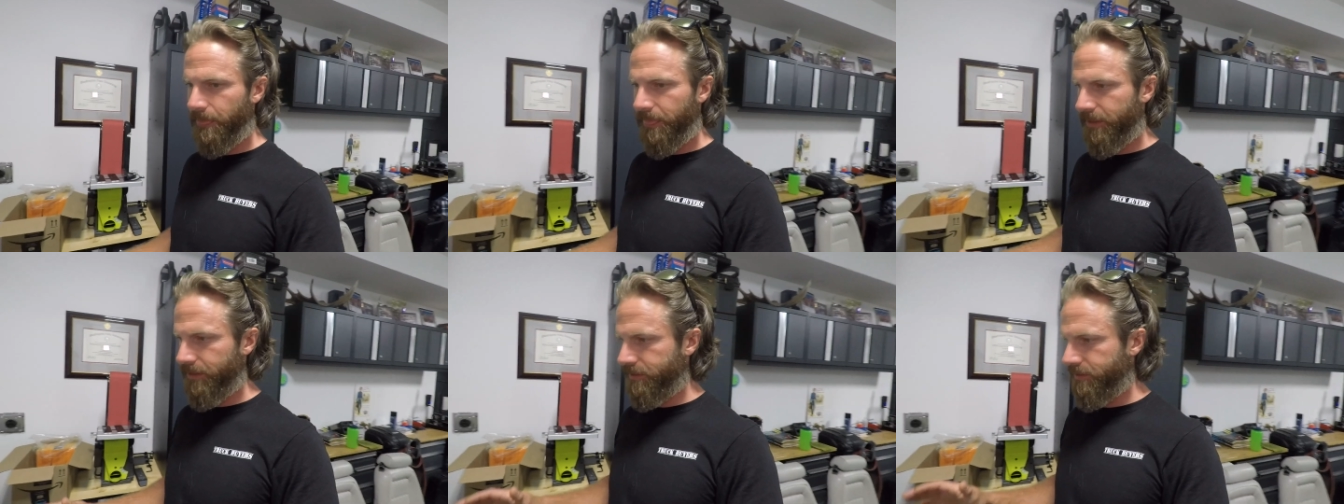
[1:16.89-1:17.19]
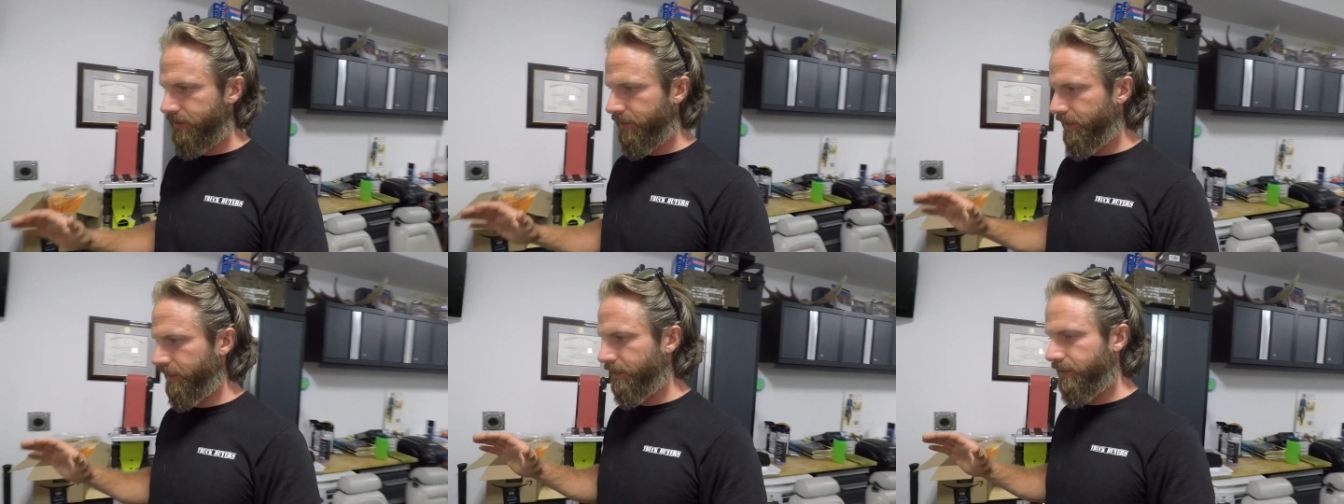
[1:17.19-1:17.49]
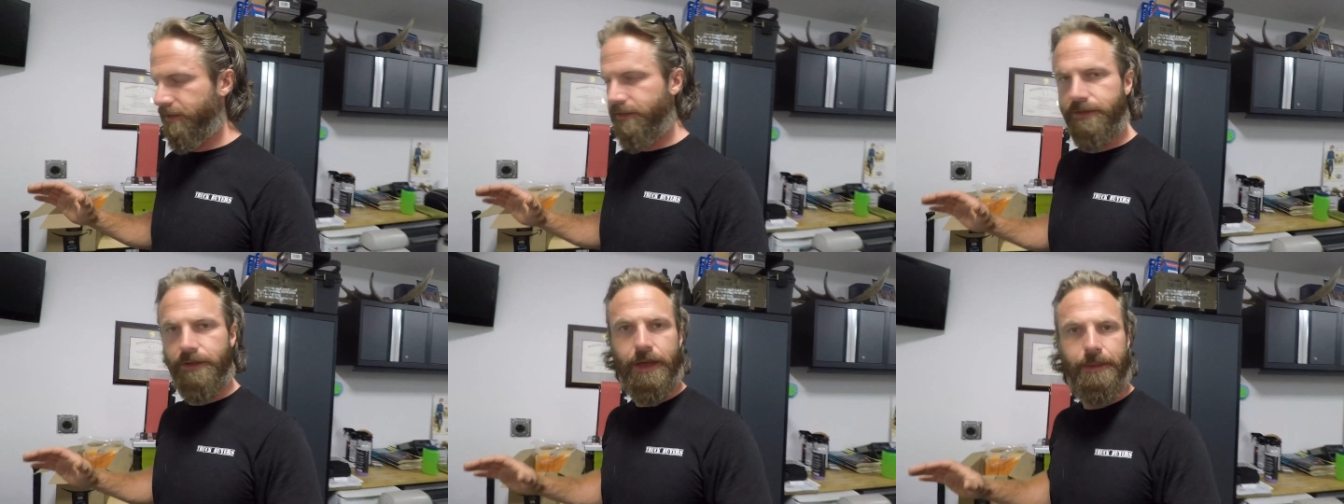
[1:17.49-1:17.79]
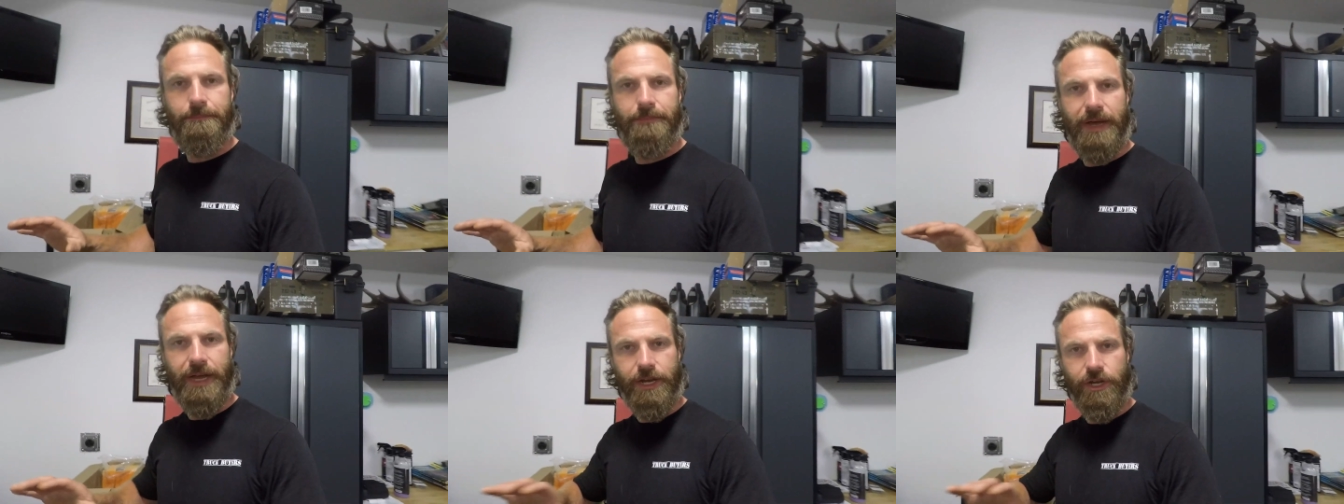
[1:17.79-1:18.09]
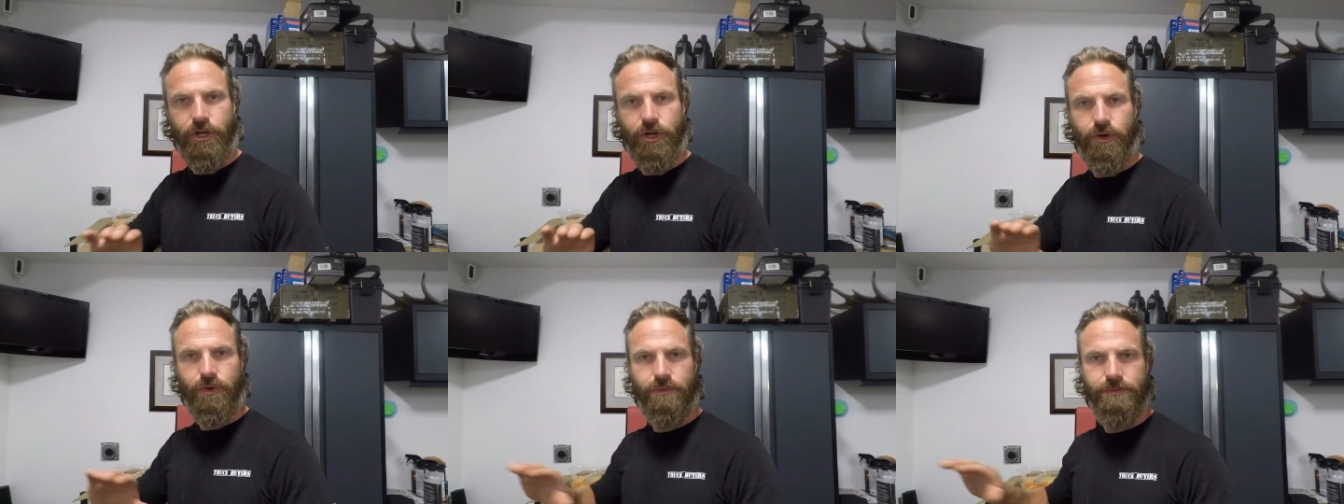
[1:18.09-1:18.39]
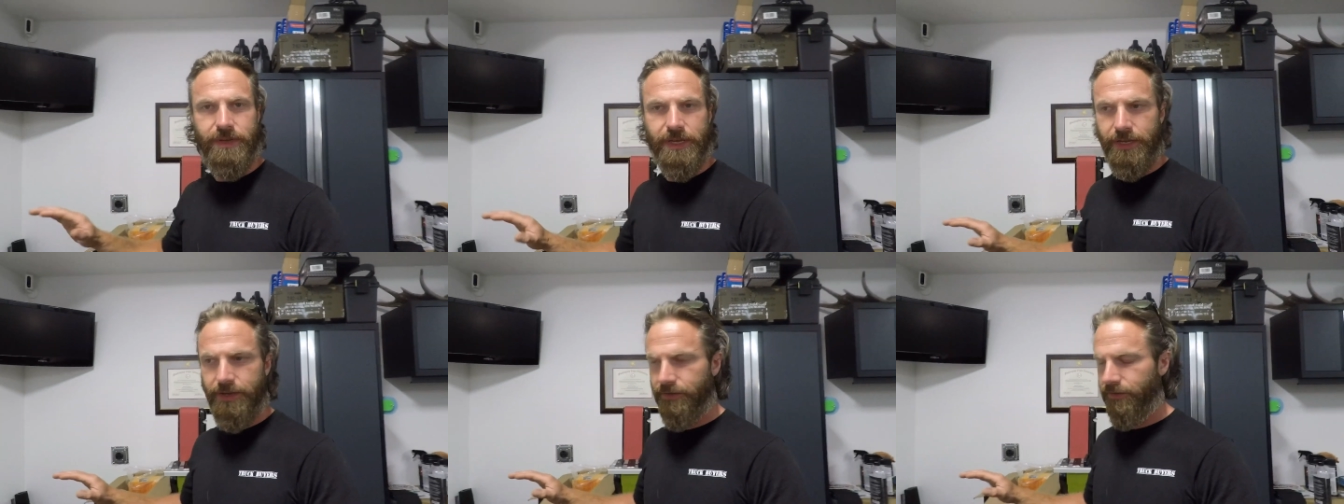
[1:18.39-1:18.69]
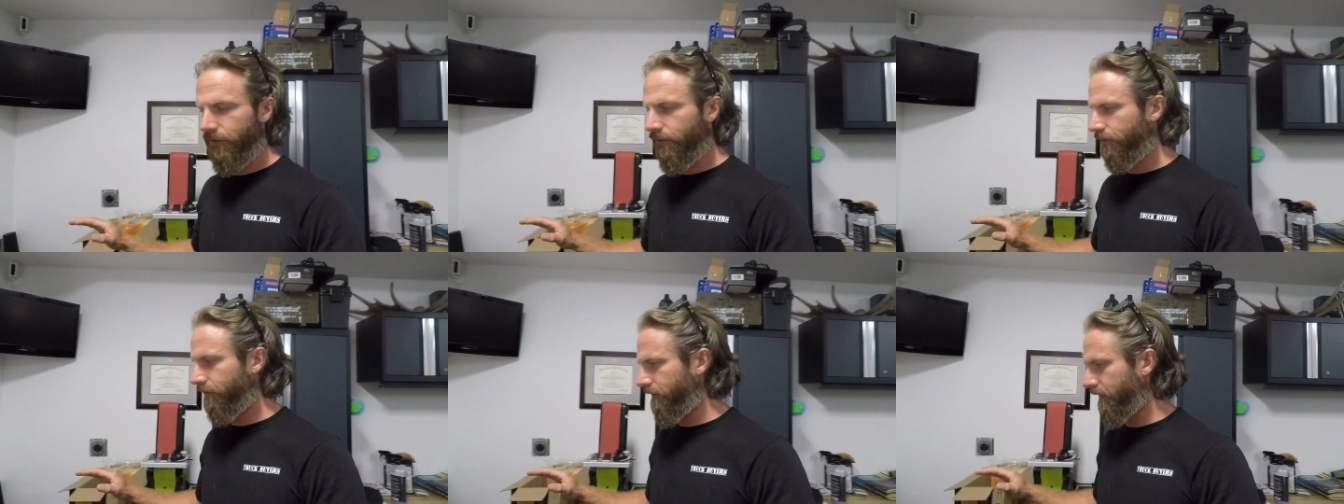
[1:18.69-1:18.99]
this is by no
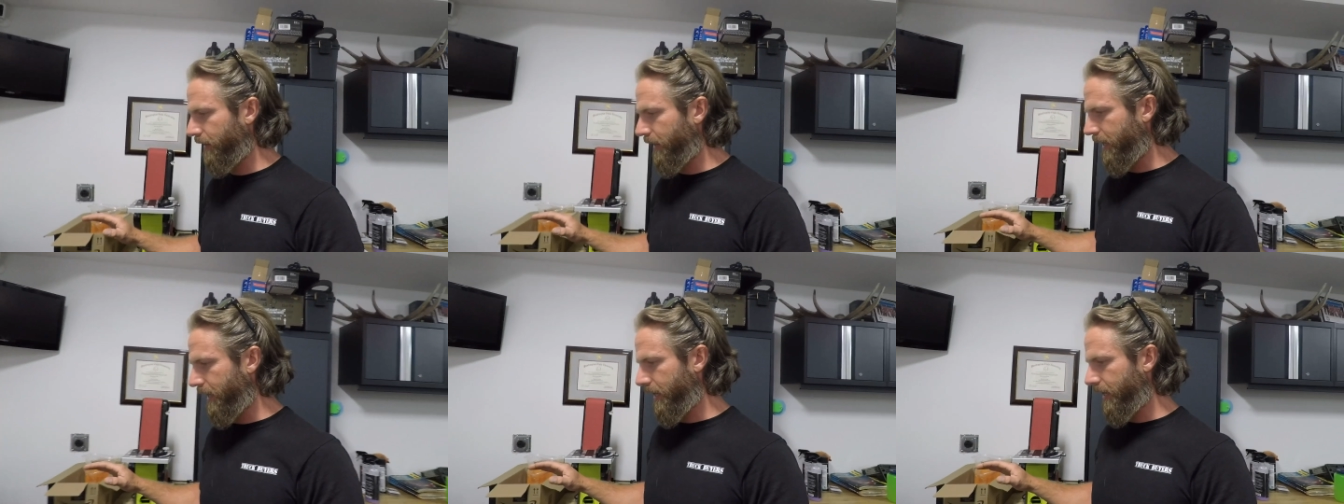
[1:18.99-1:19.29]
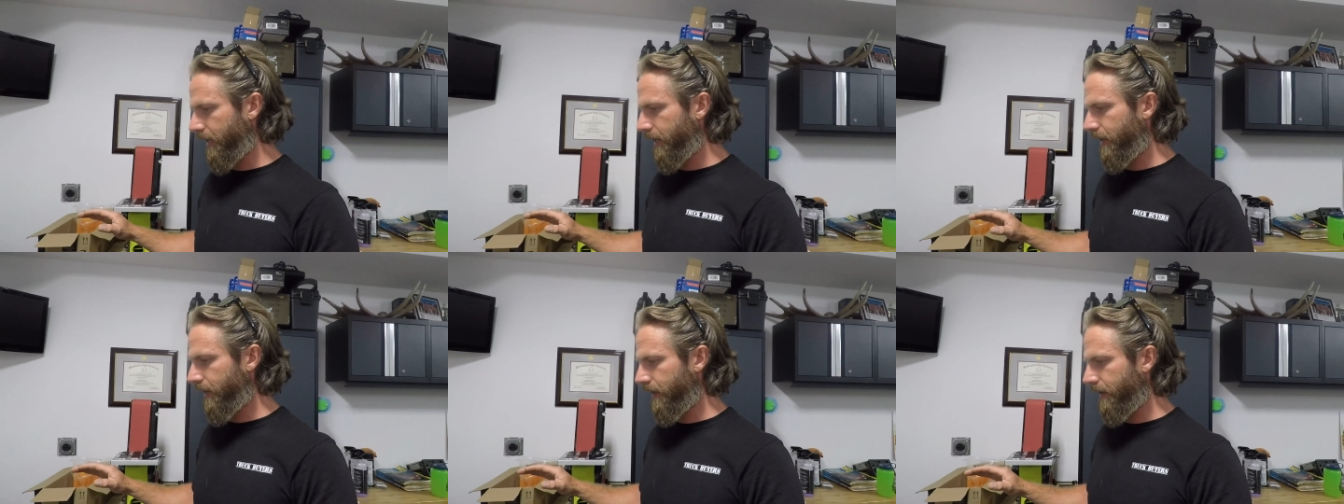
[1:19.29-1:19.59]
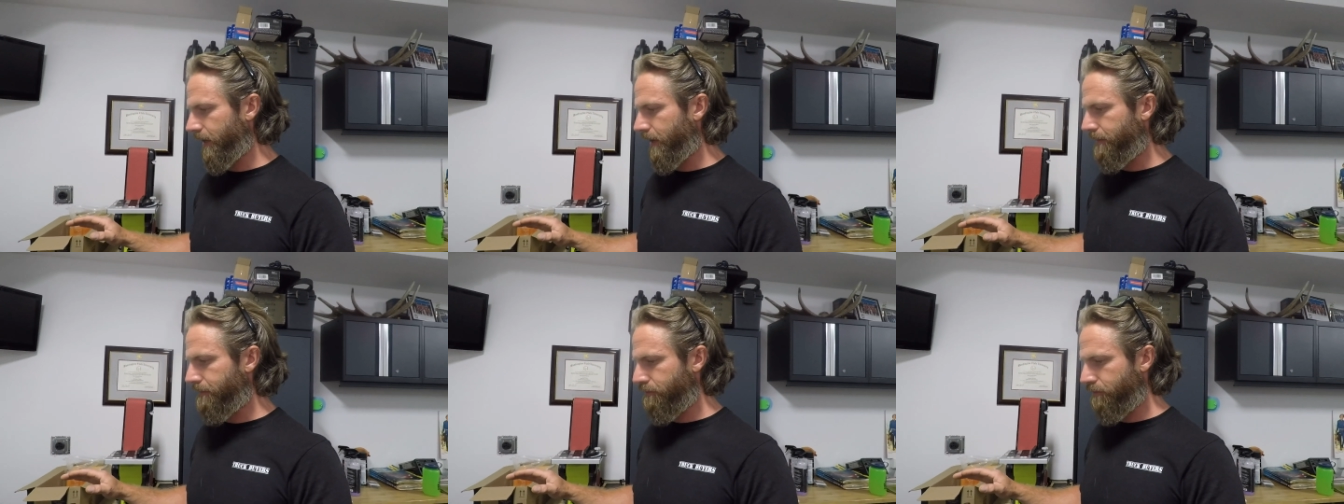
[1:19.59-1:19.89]
means a